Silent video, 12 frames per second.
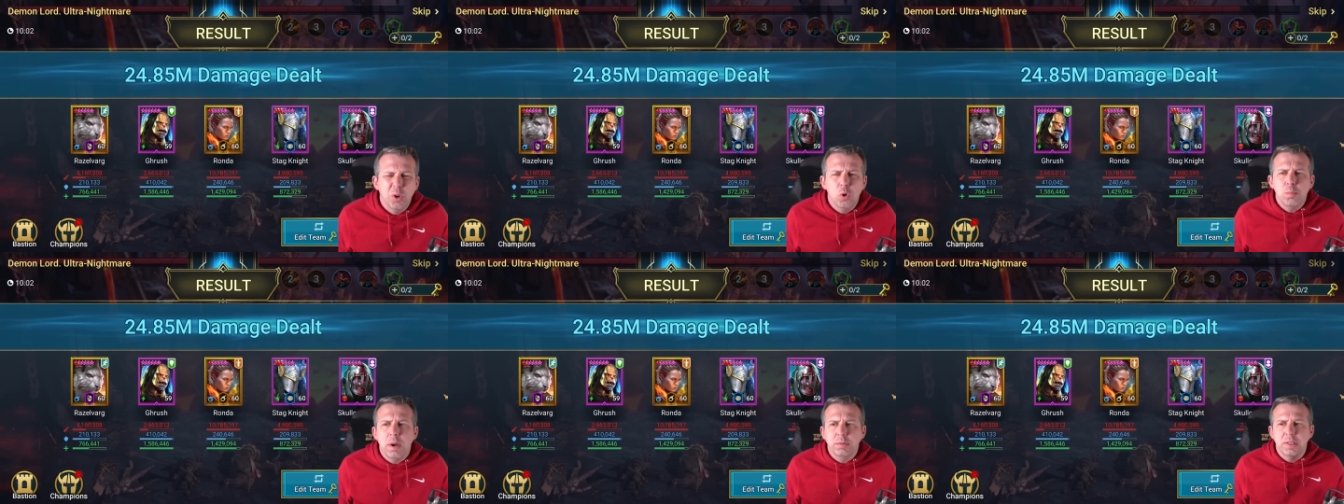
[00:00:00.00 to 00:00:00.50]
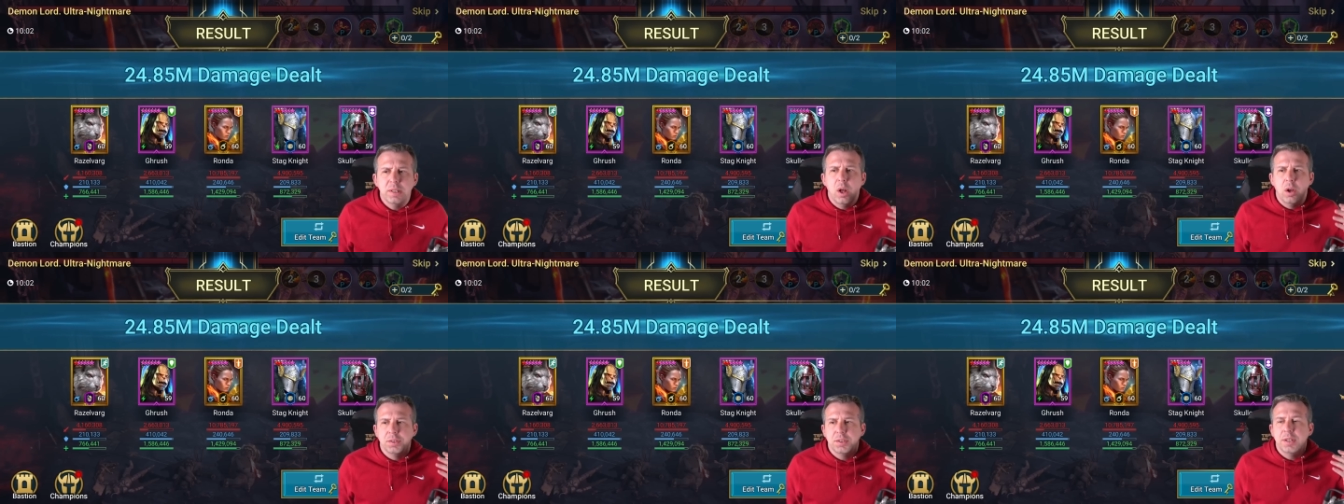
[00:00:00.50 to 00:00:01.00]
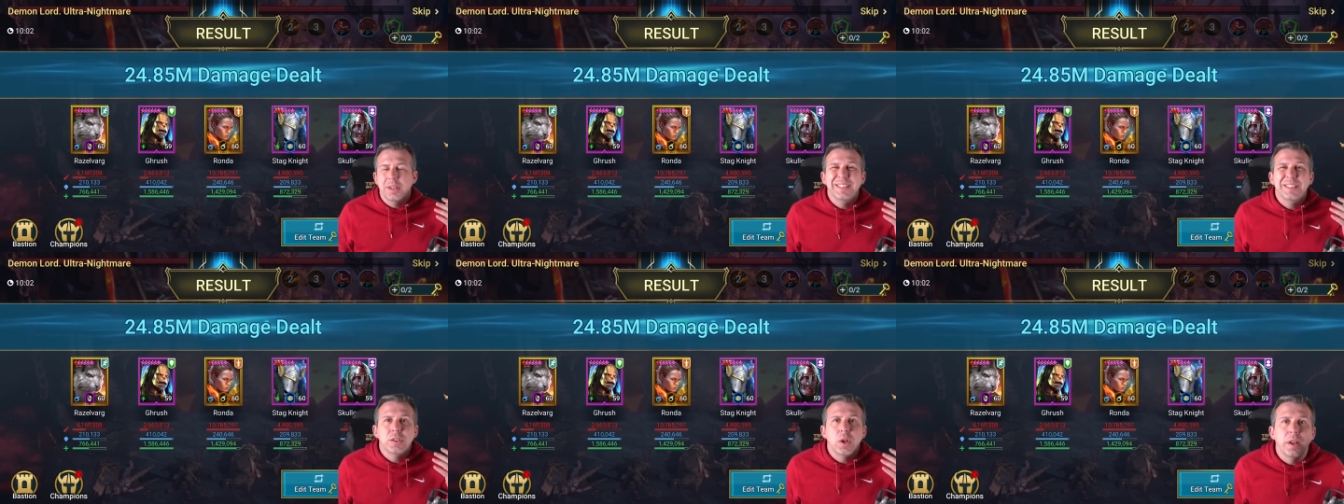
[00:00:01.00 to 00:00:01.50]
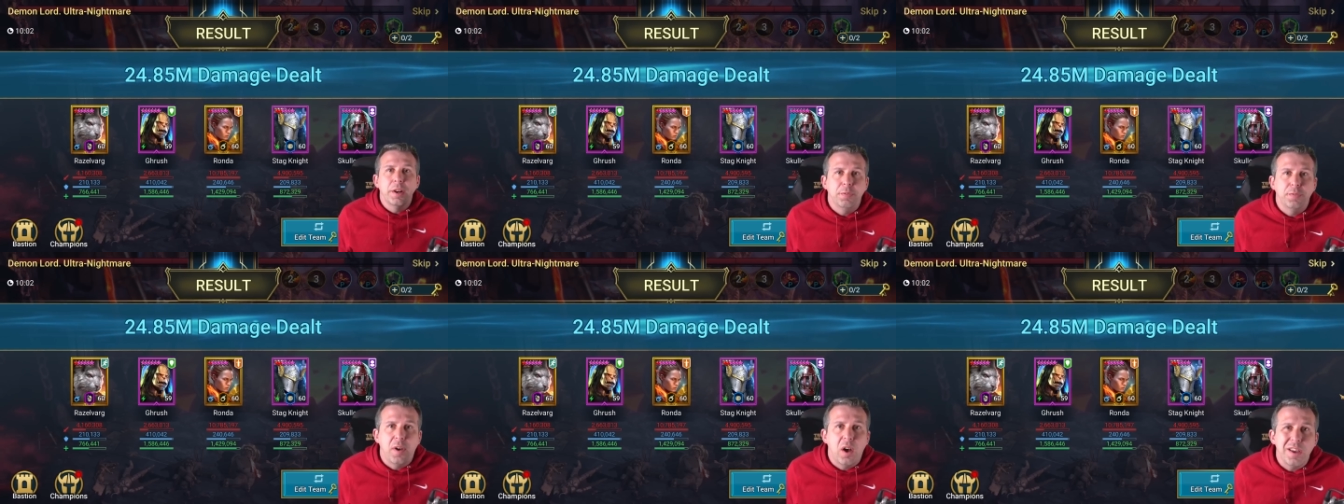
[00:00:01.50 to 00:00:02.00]
Almost lost a solid
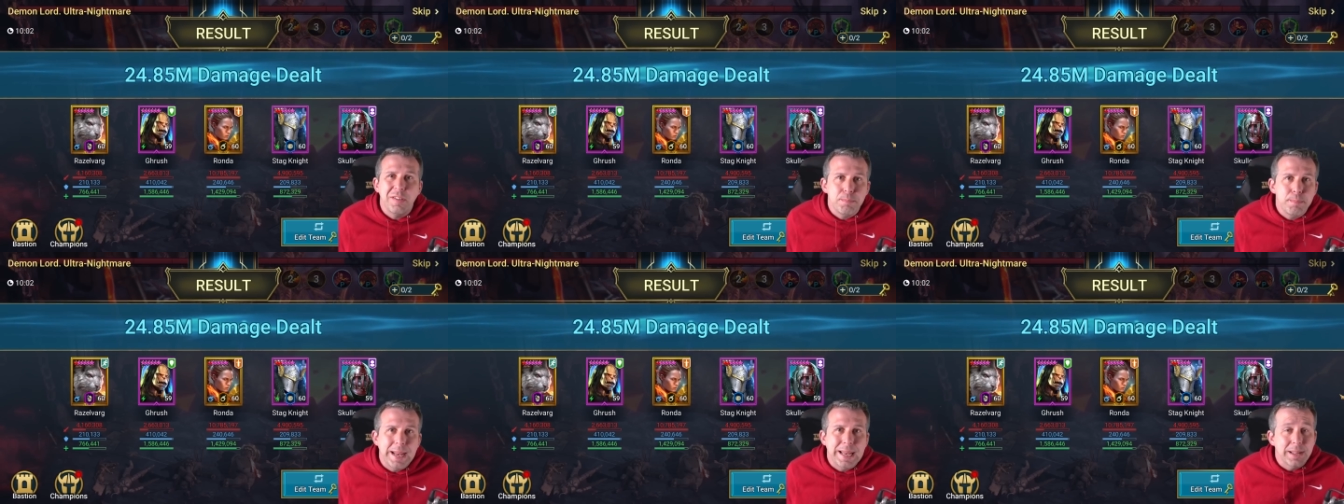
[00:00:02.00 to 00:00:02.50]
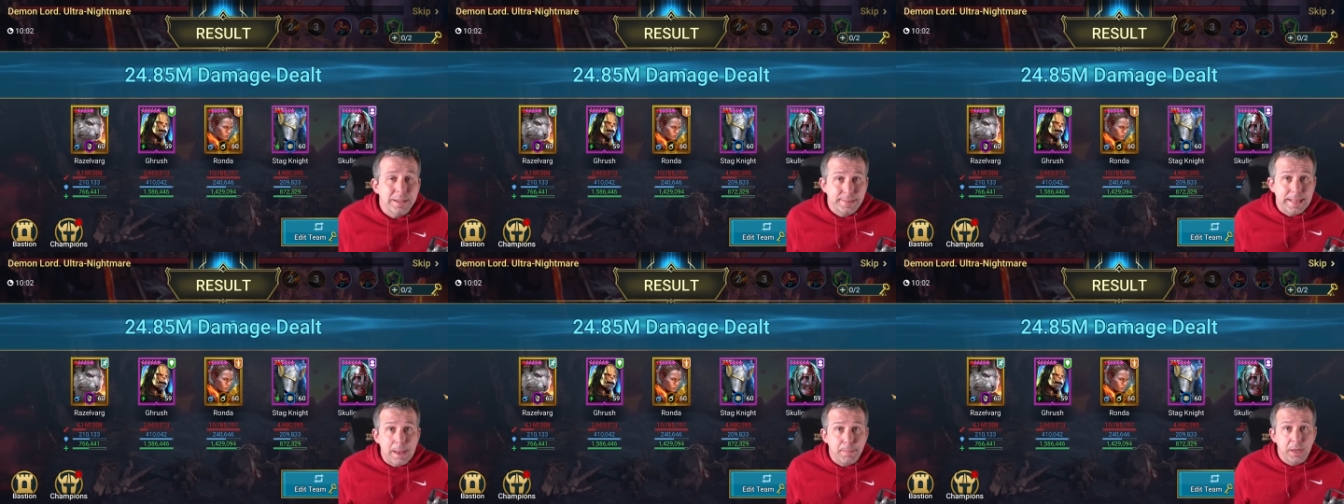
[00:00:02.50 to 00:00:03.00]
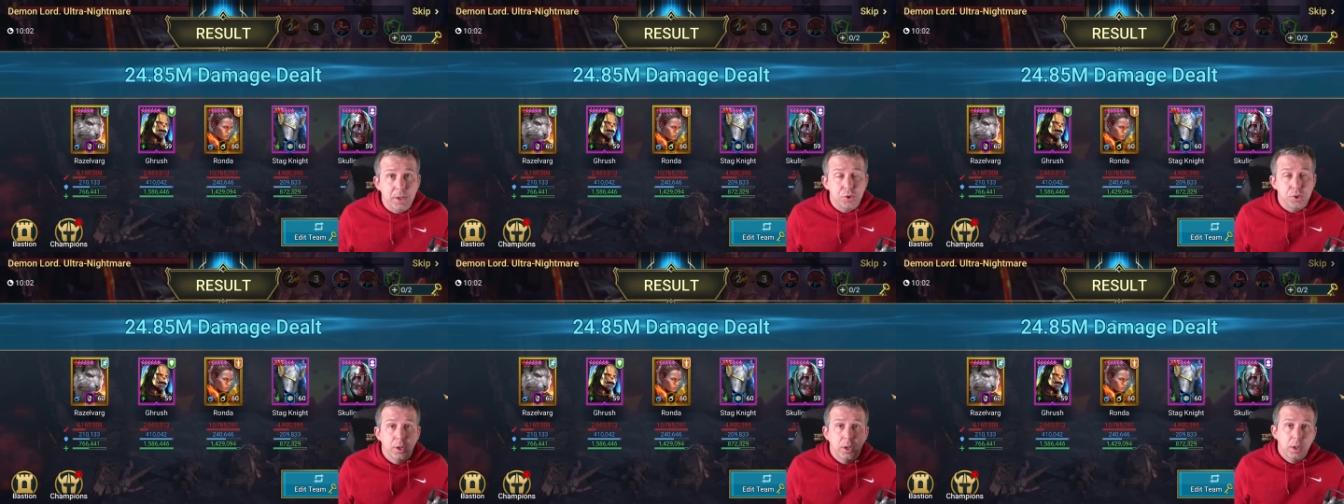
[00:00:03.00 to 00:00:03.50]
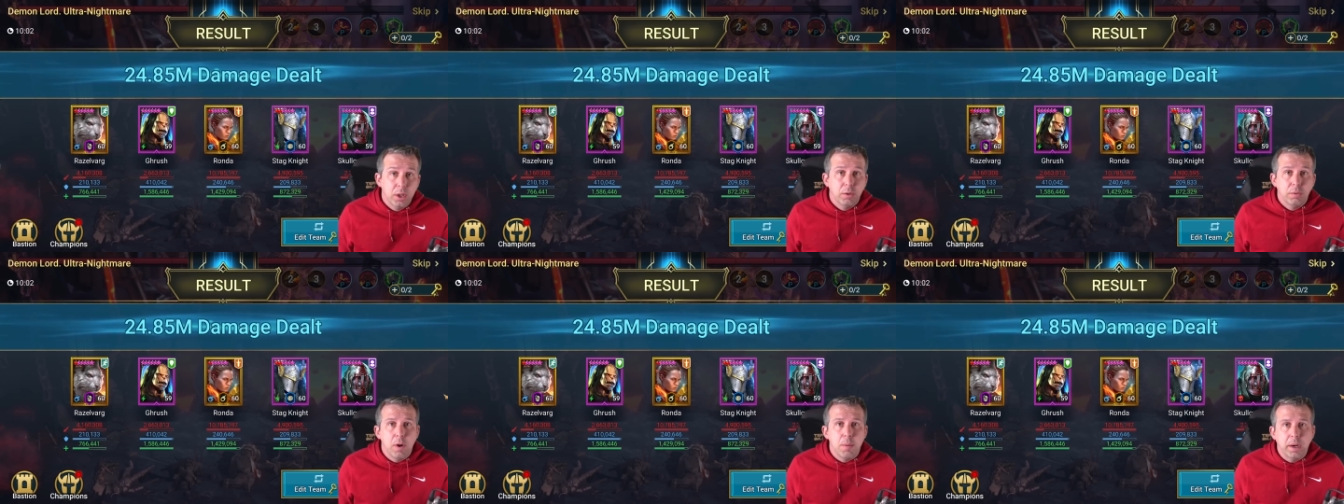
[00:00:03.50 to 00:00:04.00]
5 million damage
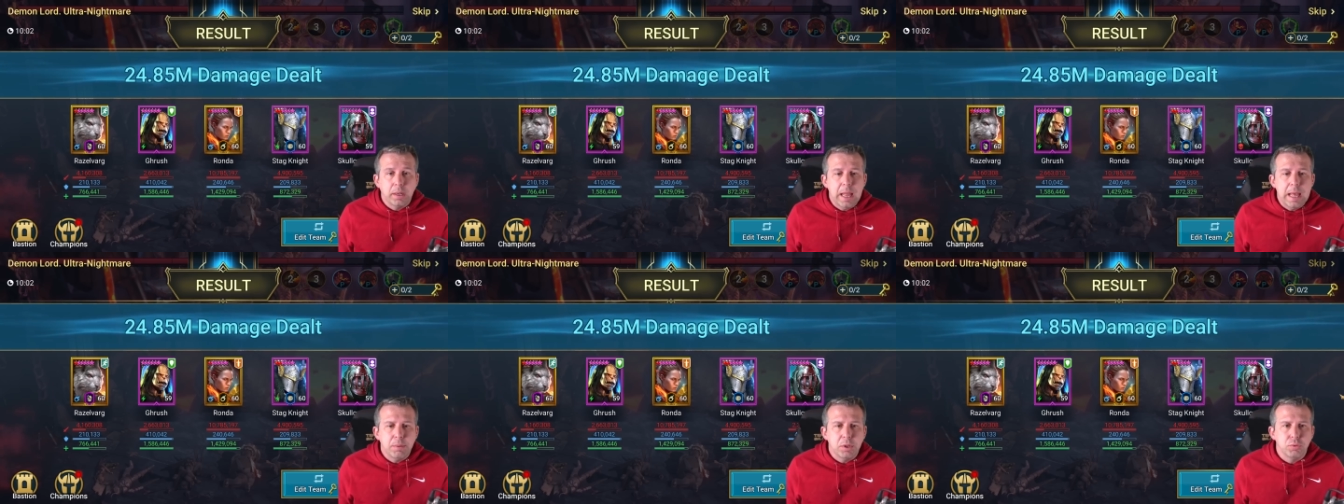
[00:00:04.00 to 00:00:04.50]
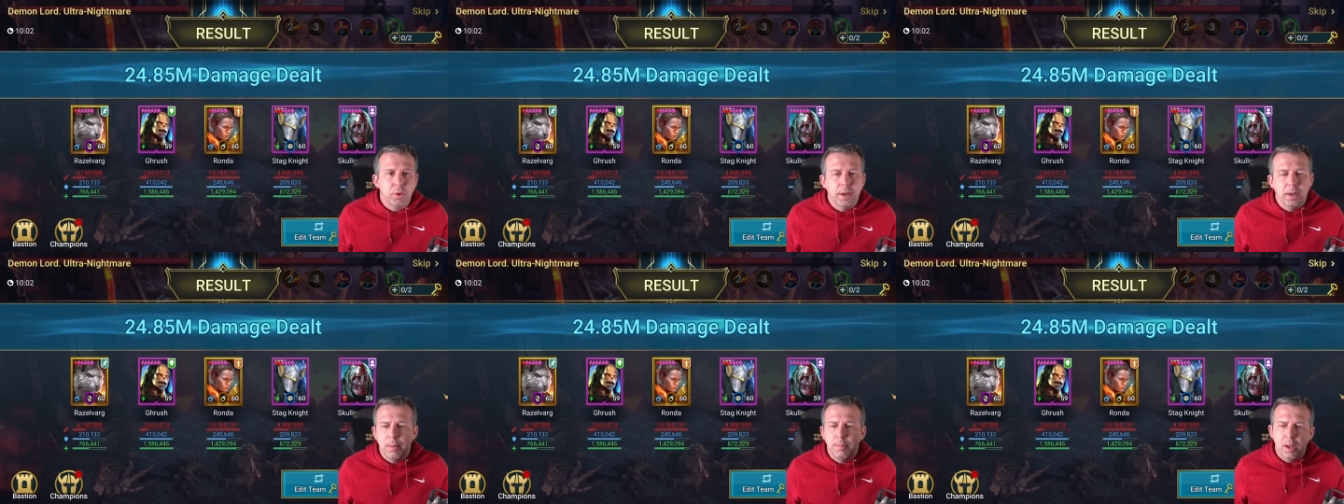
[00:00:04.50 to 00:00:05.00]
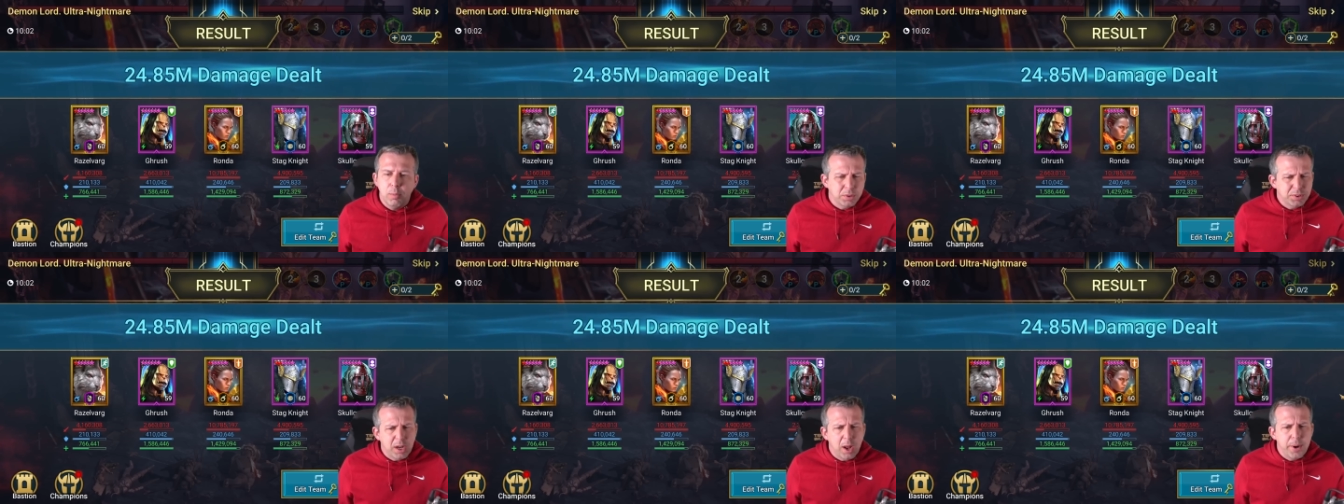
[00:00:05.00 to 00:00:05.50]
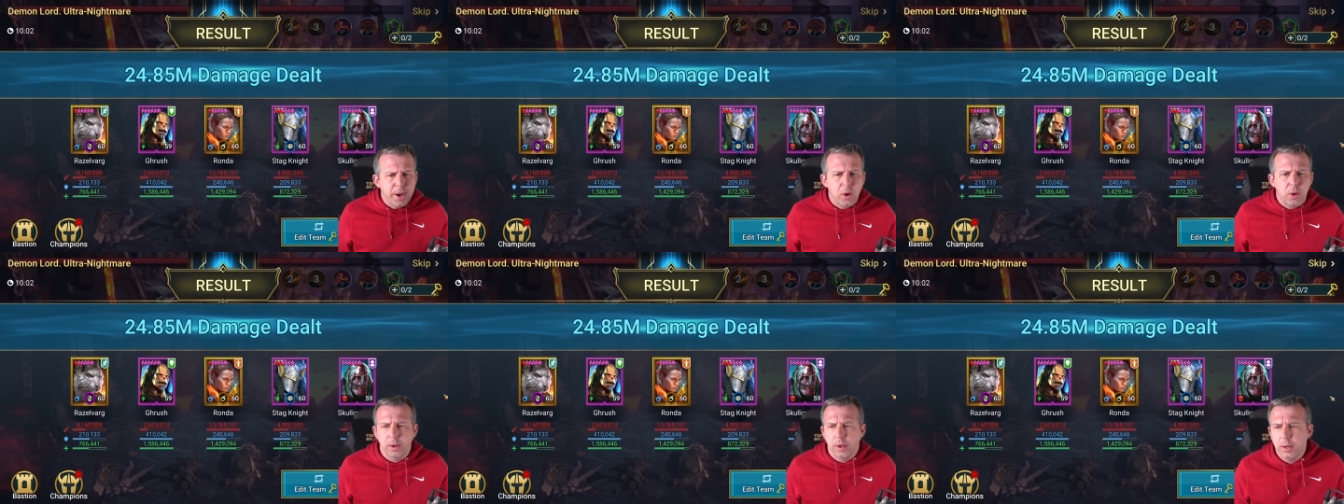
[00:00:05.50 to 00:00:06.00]
from my clan boss run. And I'm like, what's going
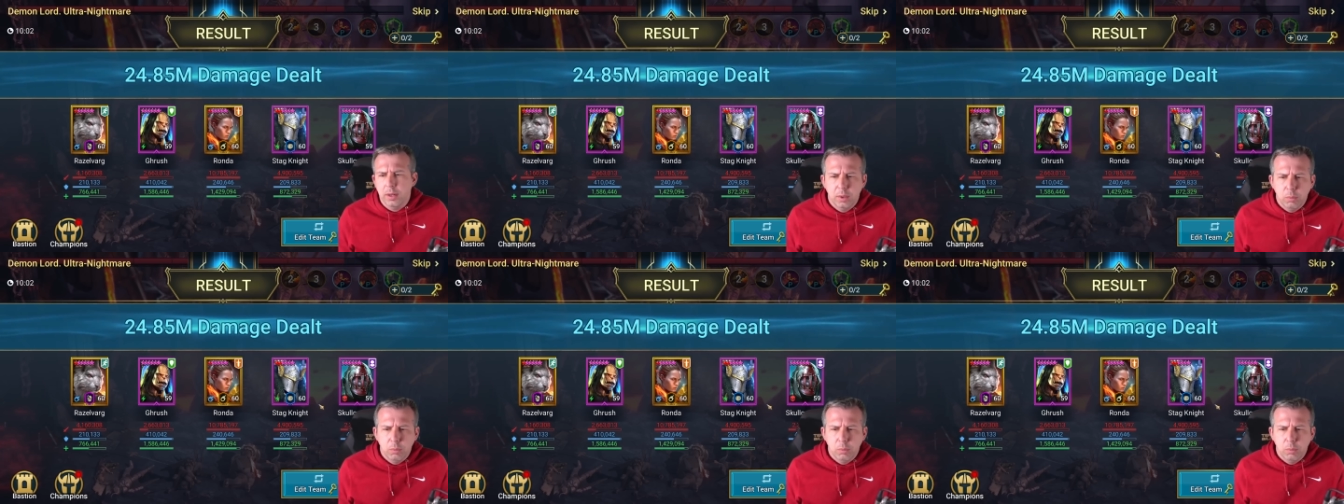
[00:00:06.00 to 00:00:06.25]
on?